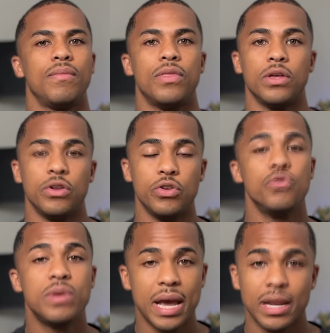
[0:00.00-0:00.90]
the
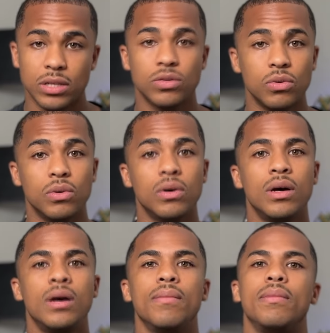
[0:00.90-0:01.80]
new kid at school,
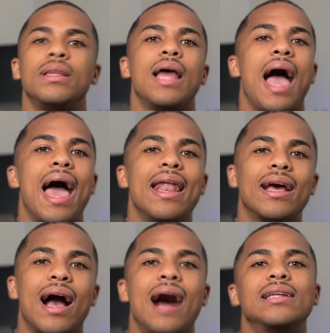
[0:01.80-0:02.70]
meaning that I had
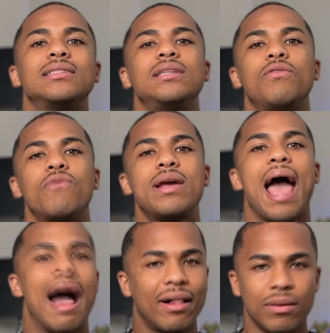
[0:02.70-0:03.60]
to constantly
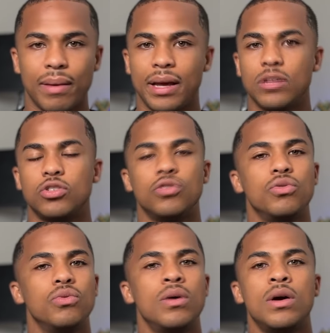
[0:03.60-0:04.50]
reacclimate
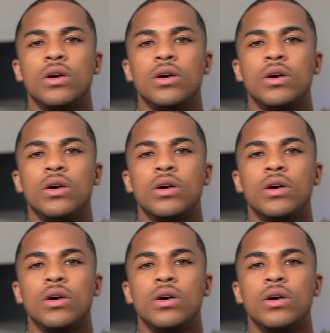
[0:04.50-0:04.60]
to